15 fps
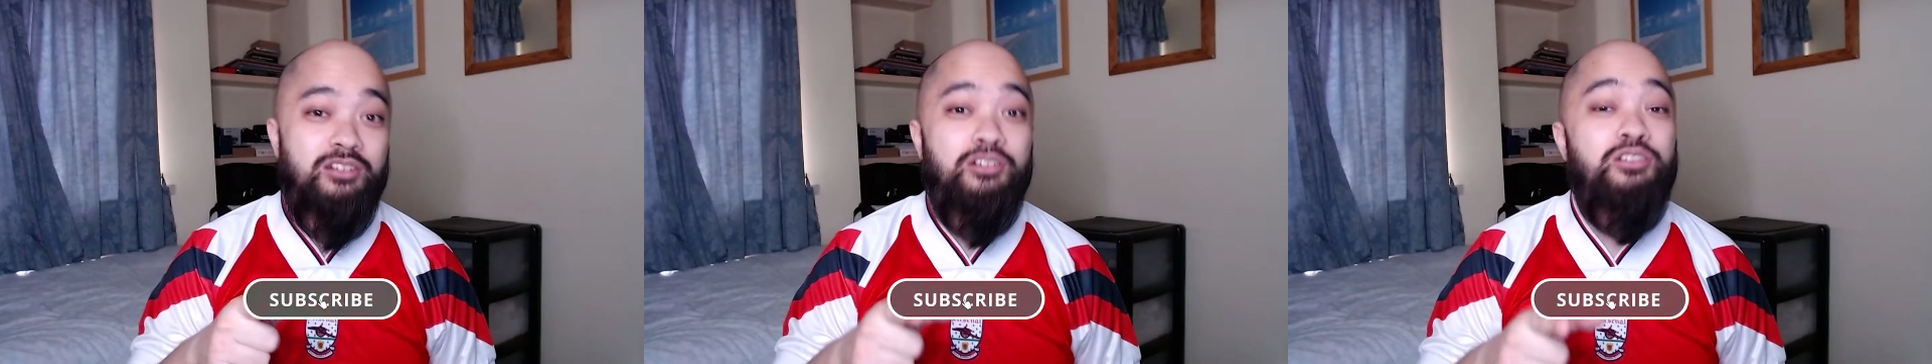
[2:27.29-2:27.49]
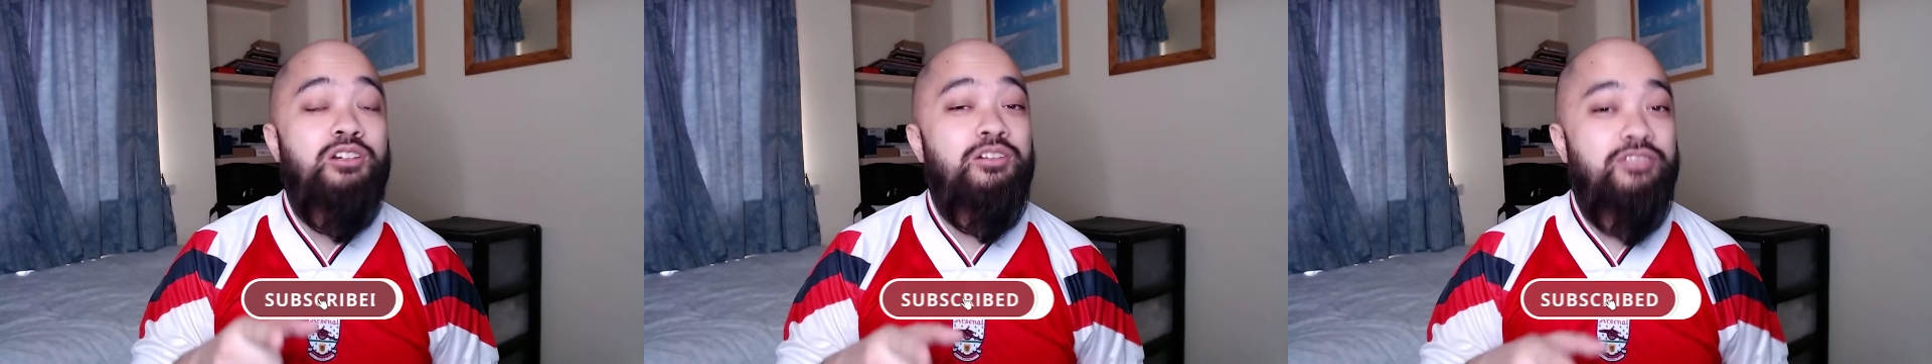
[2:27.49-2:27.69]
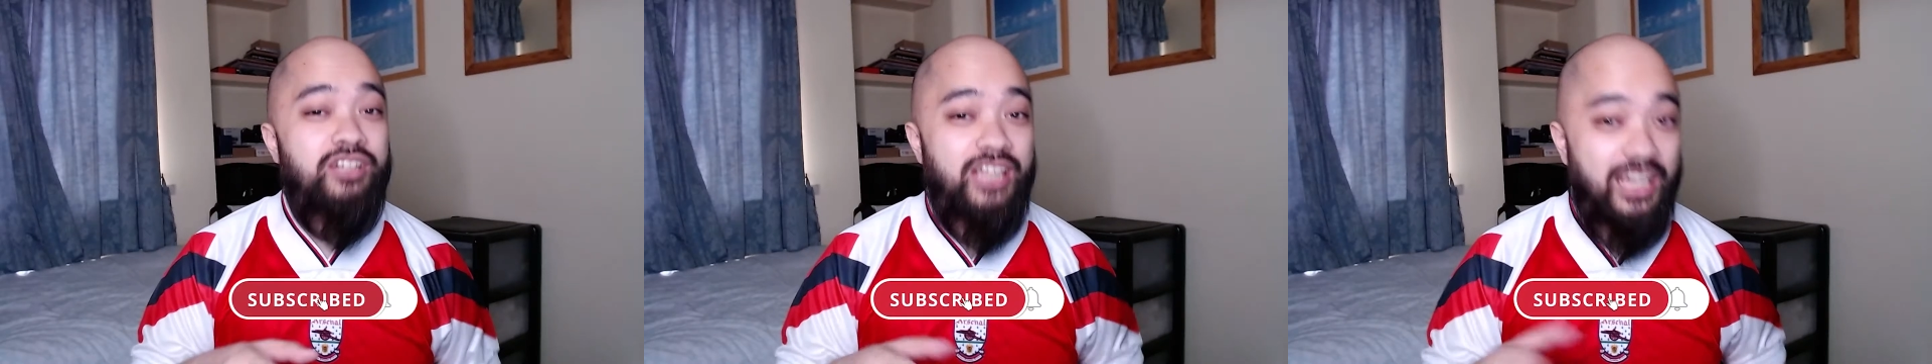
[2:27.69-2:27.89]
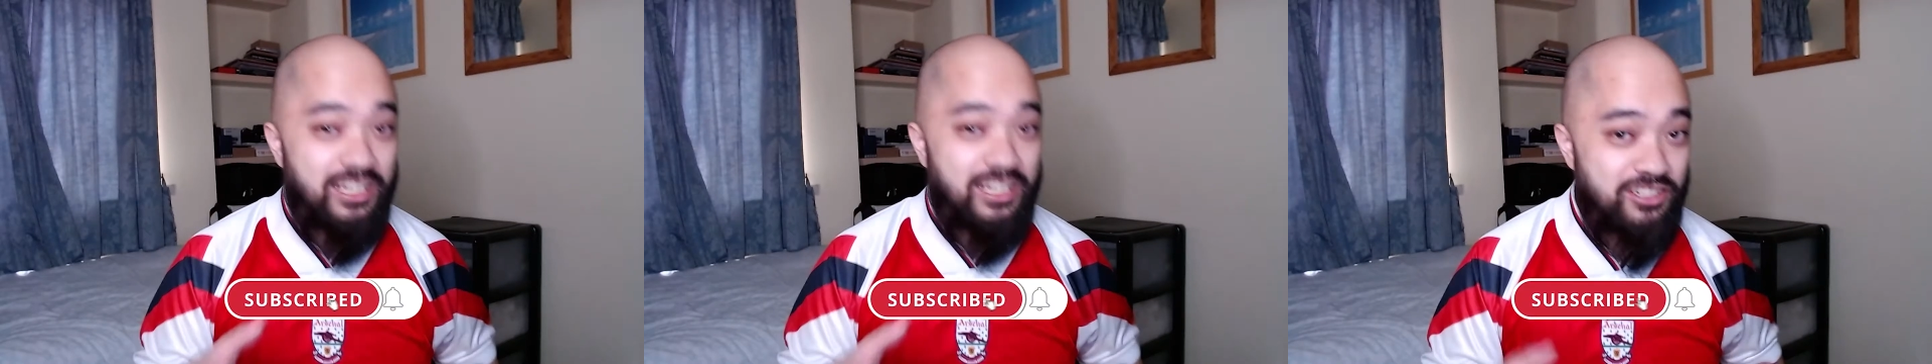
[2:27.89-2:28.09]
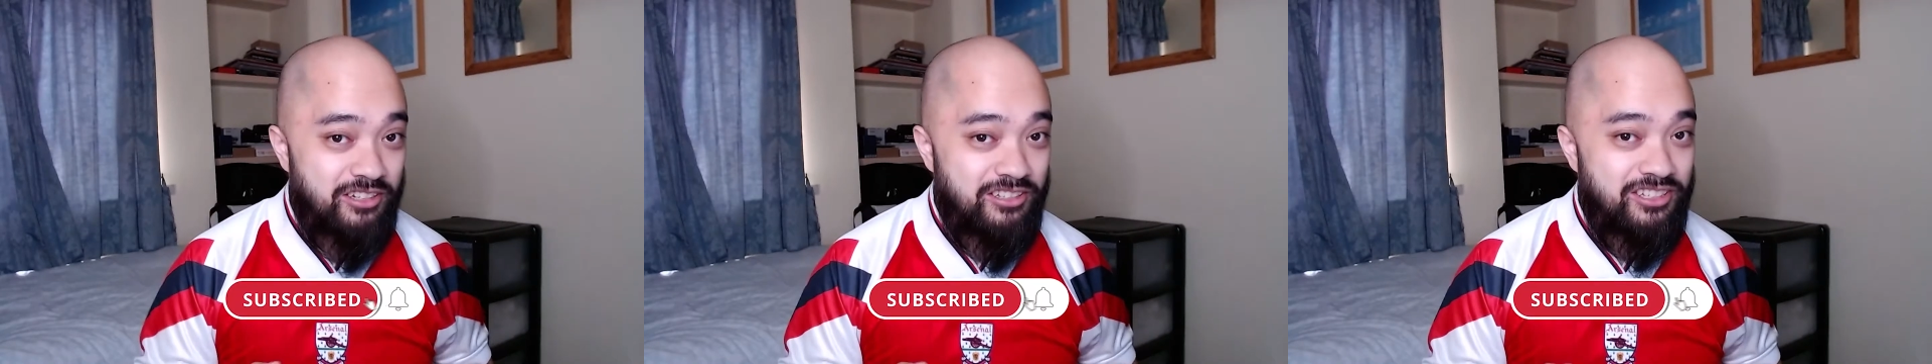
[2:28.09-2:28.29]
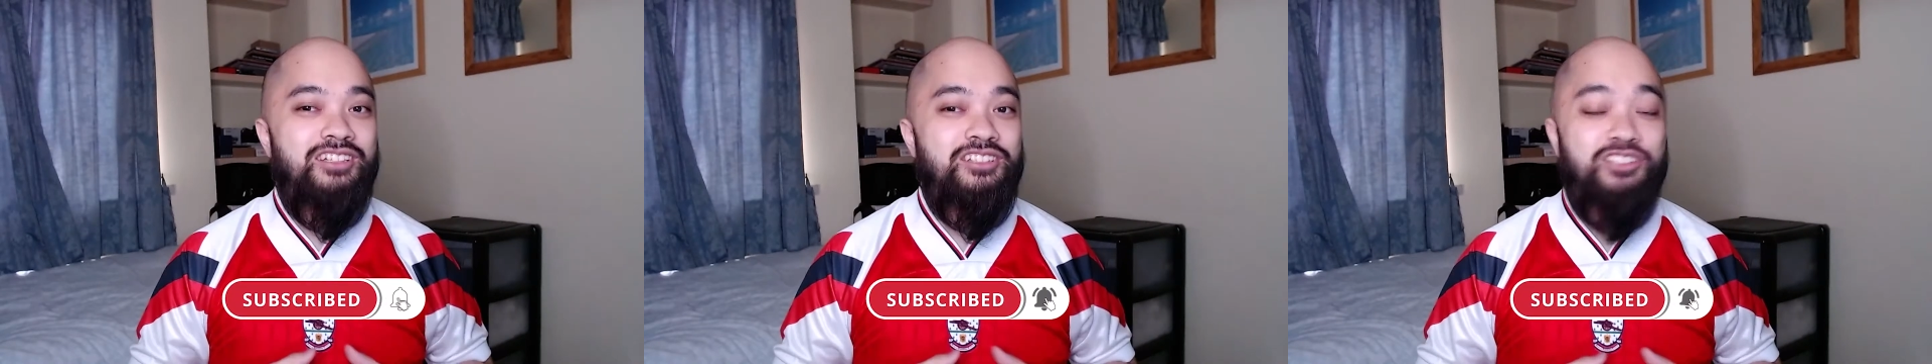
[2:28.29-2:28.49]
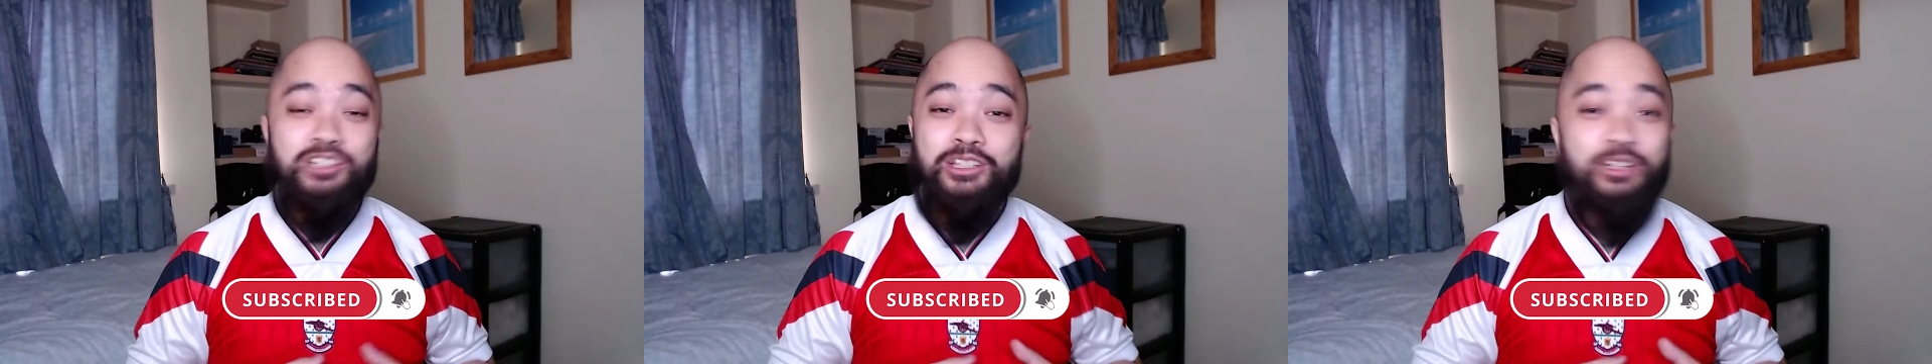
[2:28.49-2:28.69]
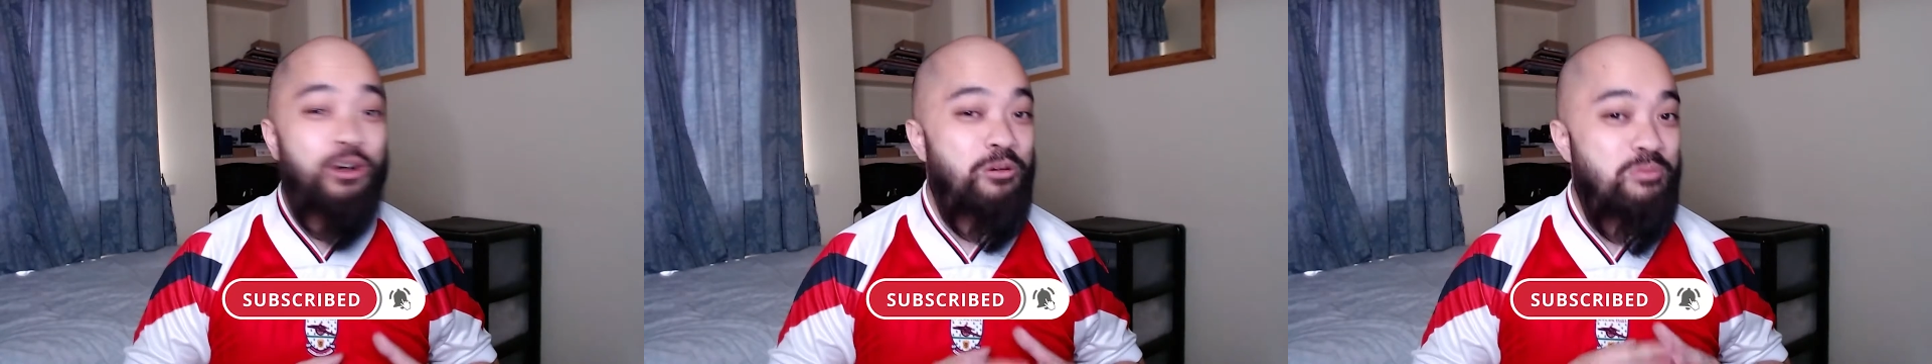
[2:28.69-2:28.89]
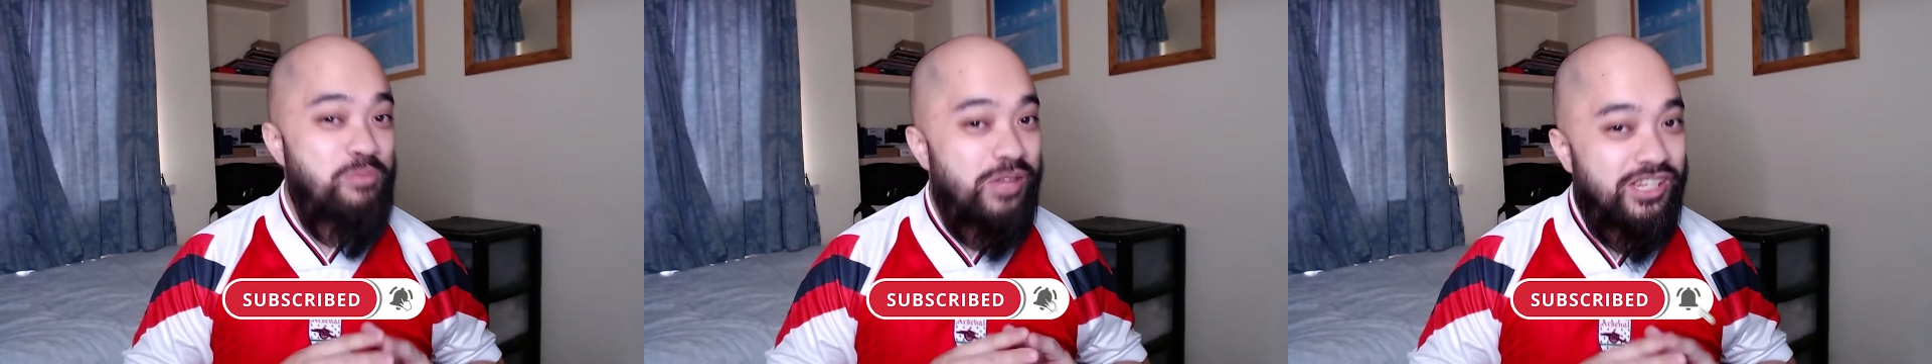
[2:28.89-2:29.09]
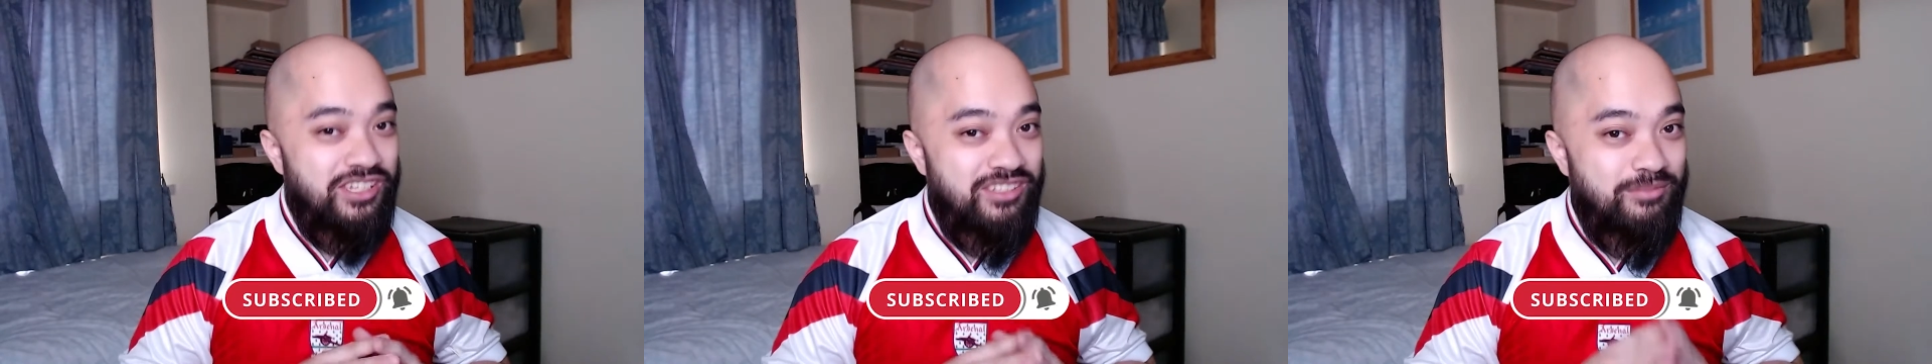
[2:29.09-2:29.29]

notifications so you don't miss